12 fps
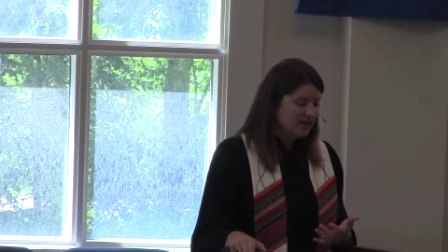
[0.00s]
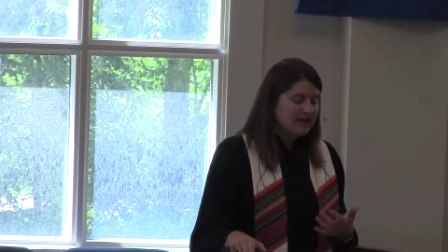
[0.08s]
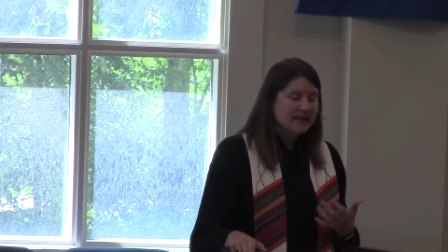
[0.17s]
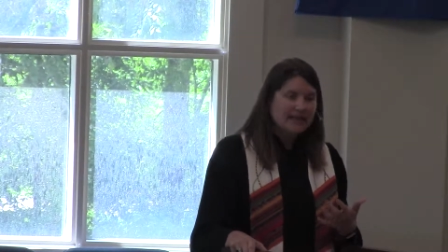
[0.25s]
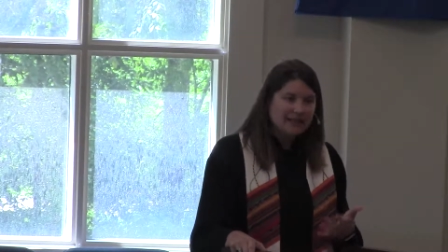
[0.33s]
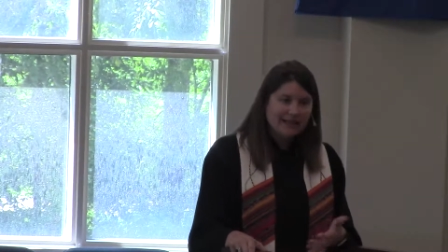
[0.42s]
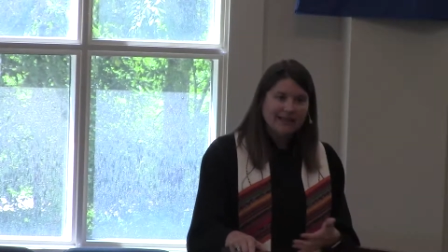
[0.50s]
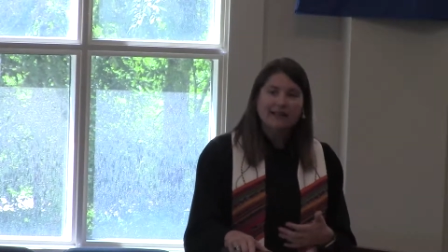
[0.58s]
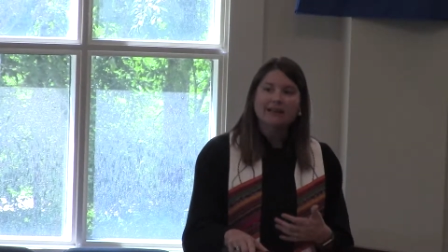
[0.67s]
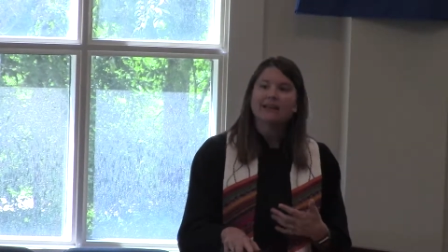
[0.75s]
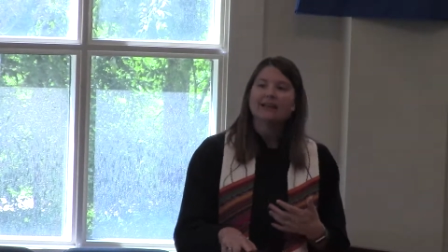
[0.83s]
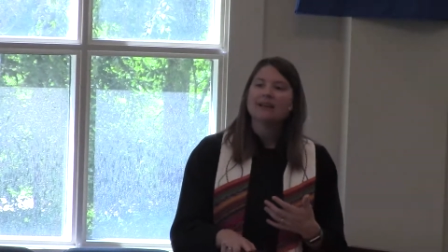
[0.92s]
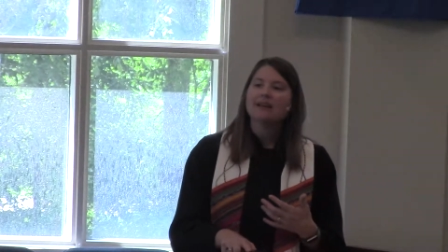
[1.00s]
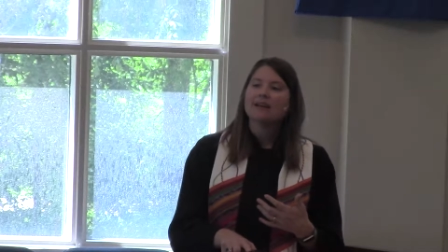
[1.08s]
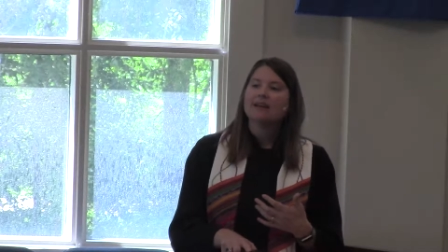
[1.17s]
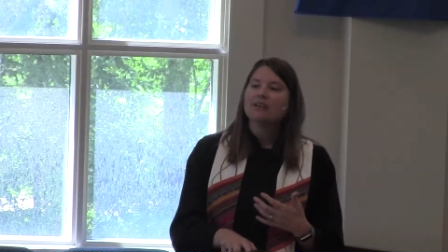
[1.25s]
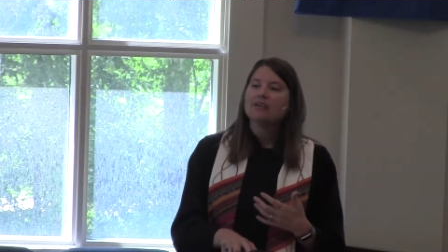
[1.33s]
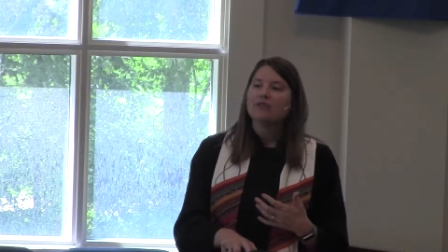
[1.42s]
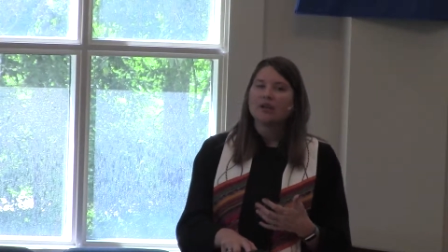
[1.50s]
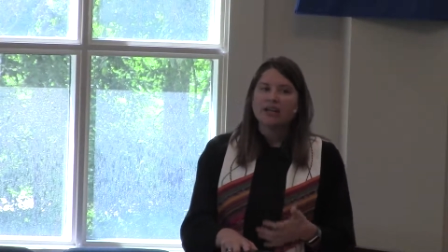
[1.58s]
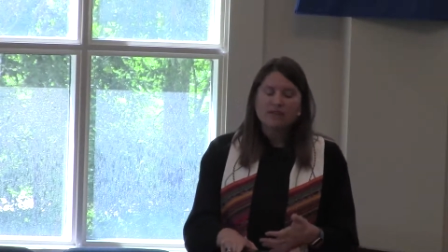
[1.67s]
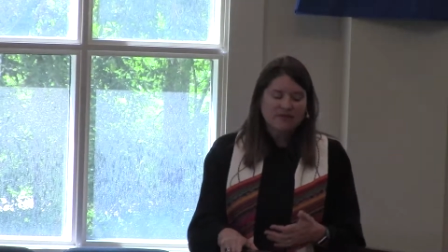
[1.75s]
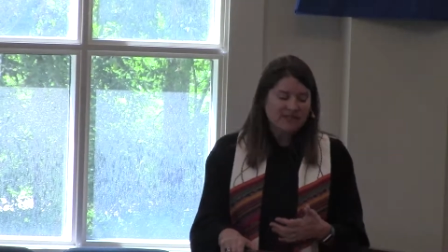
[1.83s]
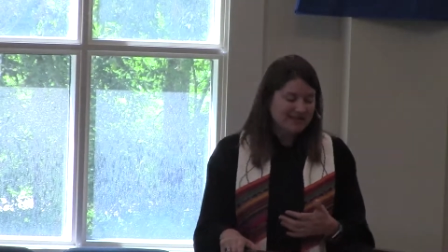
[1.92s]
Healing,
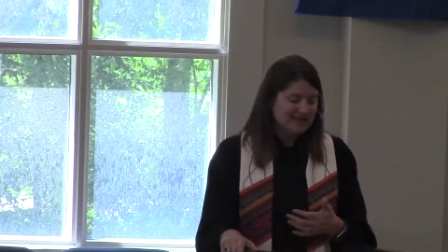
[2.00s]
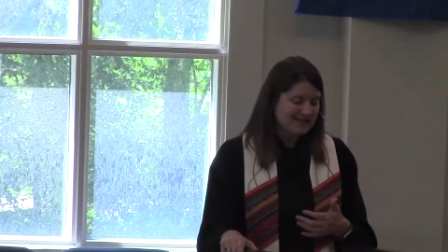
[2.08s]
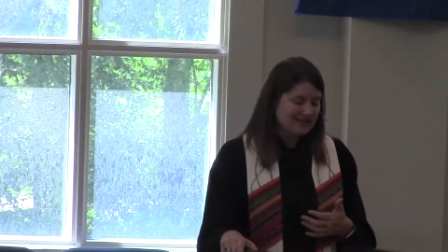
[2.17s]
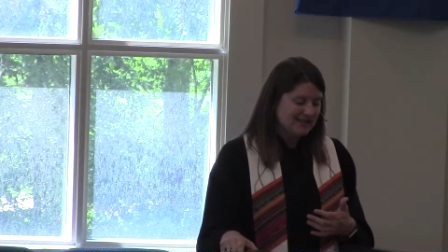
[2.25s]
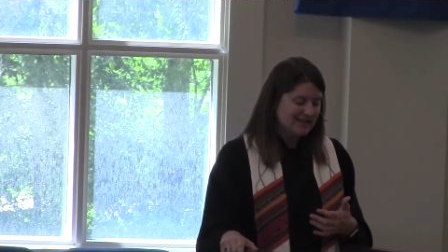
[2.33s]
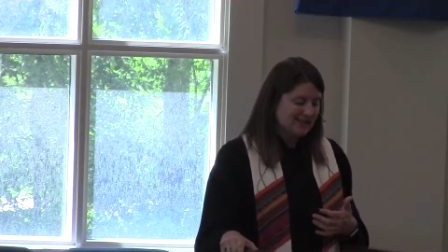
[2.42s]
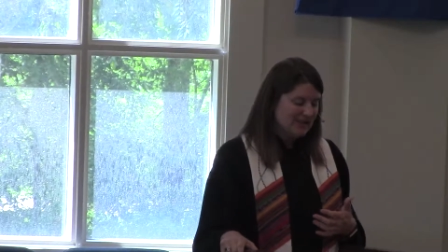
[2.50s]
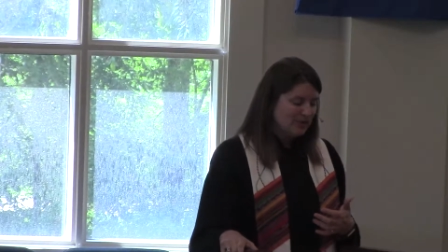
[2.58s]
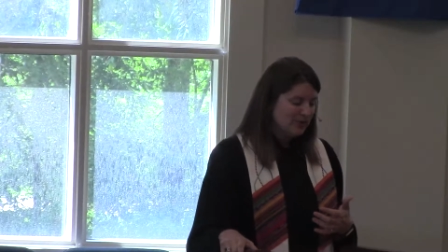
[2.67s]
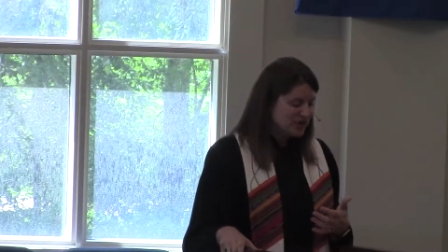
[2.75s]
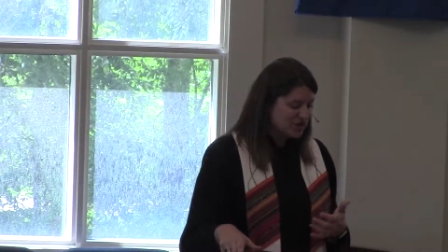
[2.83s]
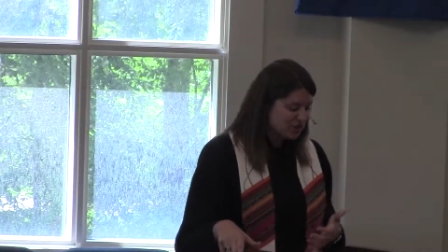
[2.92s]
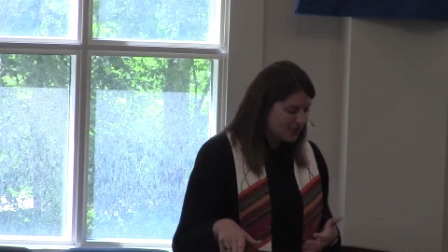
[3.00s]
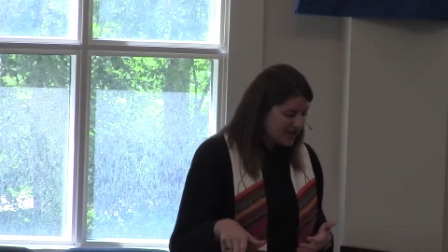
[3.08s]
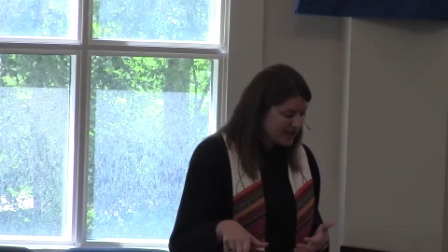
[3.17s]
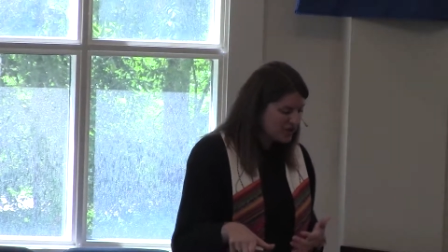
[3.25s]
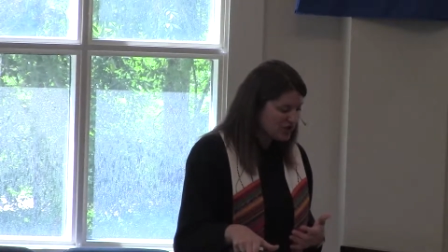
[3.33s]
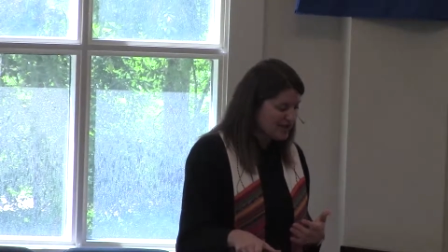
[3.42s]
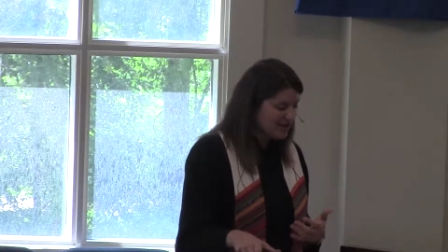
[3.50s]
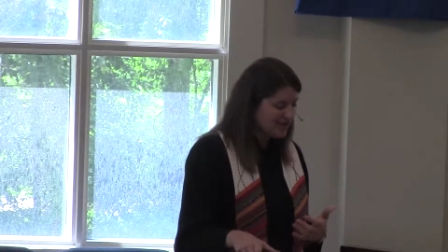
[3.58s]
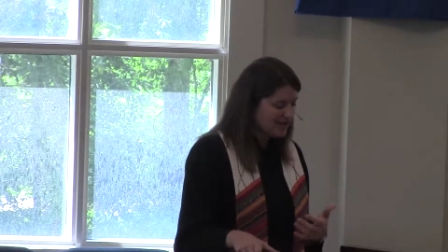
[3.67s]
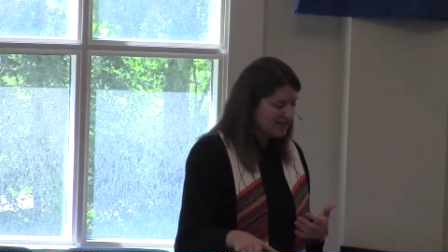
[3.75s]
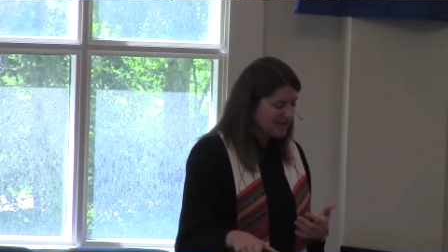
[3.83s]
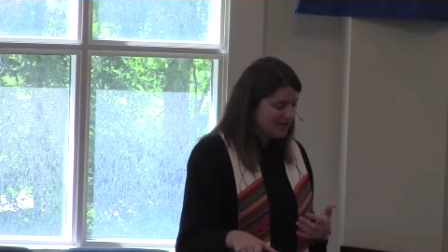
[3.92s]
forgiveness, restoration,